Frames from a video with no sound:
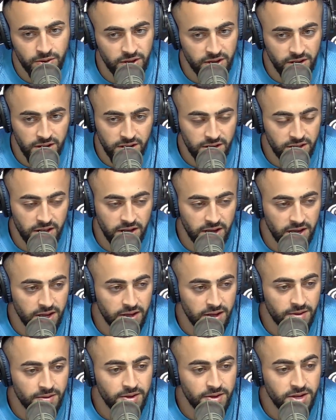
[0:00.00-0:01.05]
Like
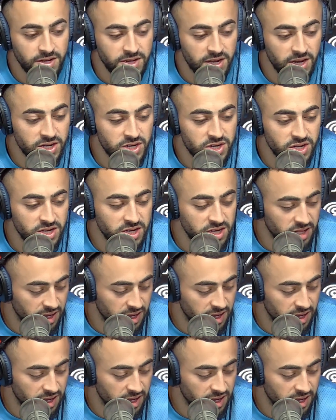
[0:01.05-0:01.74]
essentially